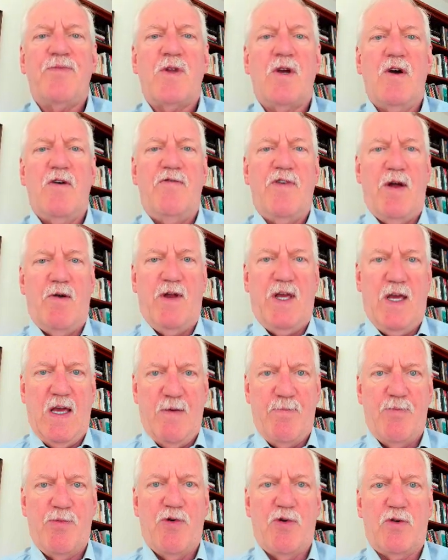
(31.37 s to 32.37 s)
a very
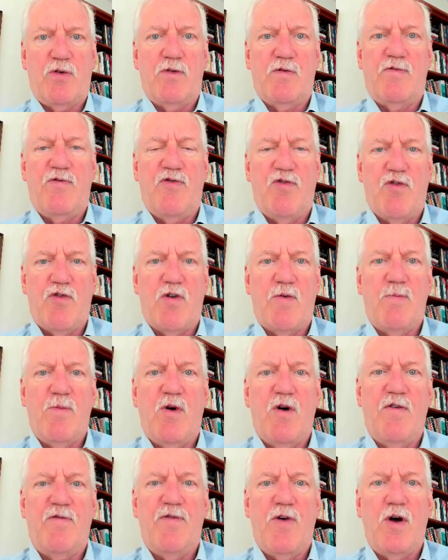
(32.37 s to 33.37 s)
important form
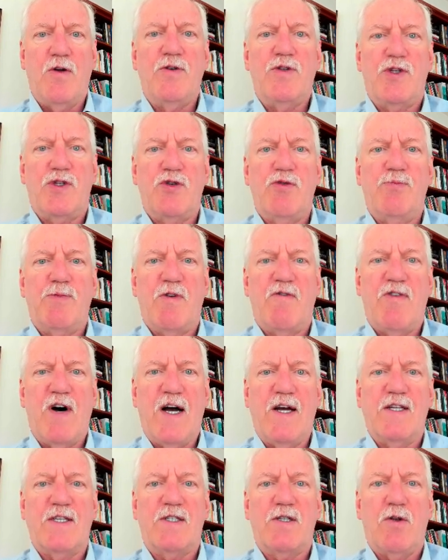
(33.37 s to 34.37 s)
of
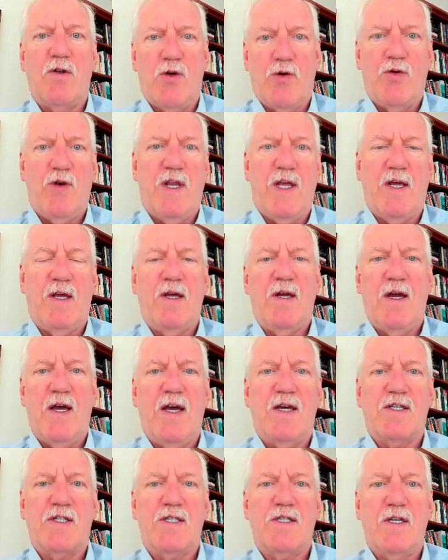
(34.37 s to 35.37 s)
unsupervised learning,
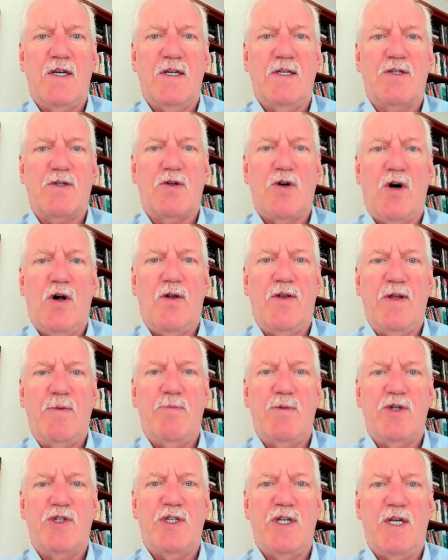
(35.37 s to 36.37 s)
as it's called in
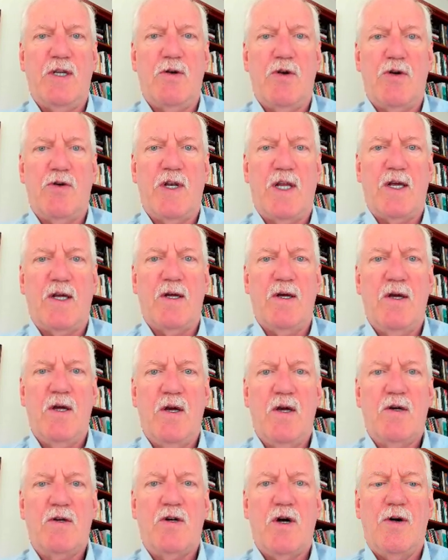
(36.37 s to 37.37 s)
machine learning
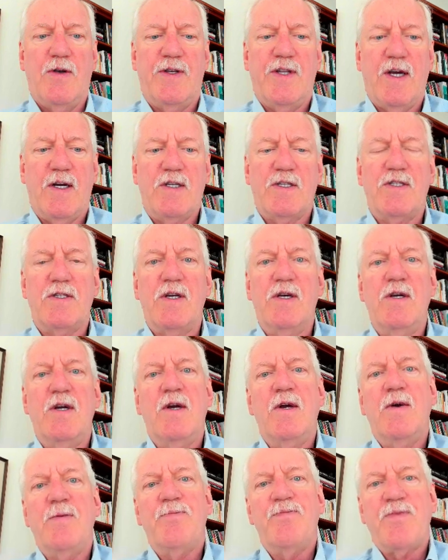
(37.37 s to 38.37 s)
context.
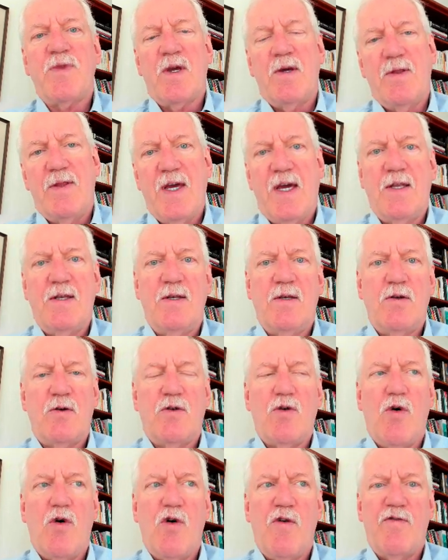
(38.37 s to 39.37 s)
Then
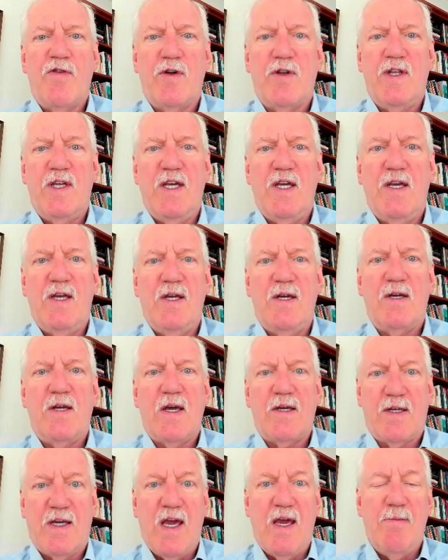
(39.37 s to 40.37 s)
go over the
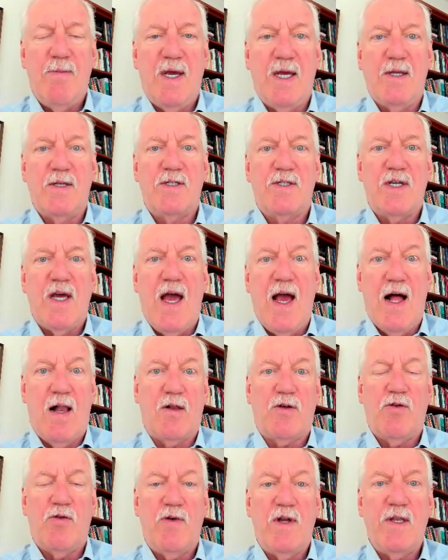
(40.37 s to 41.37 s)
Kmeans
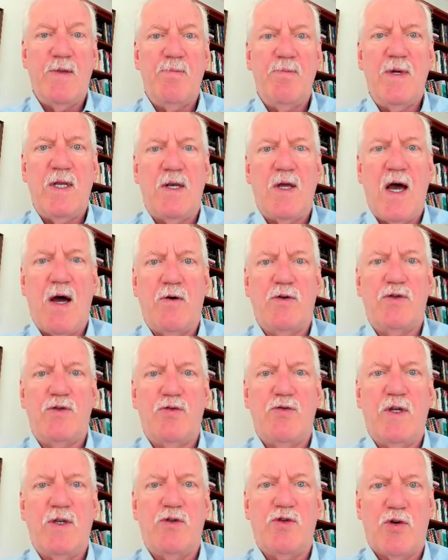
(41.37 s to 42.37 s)
algorithm and how to
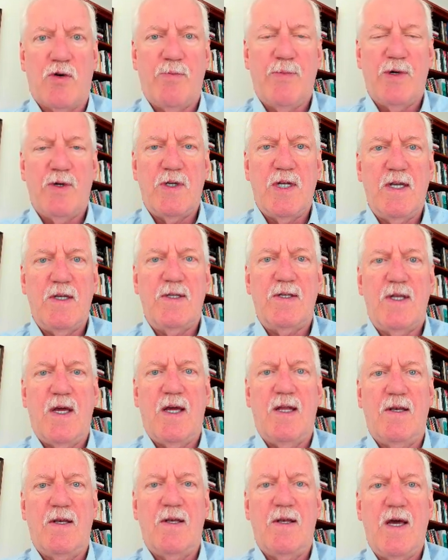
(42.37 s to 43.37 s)
interpret it
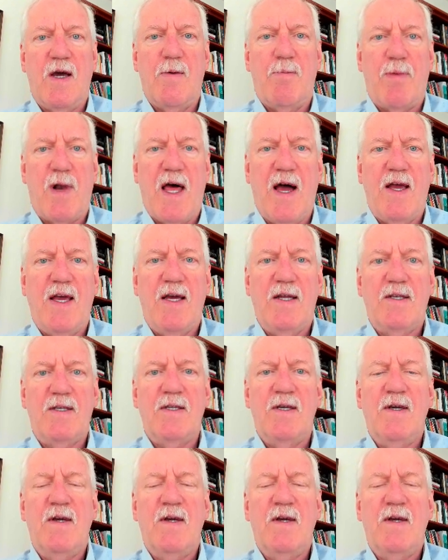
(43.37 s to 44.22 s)
and apply it,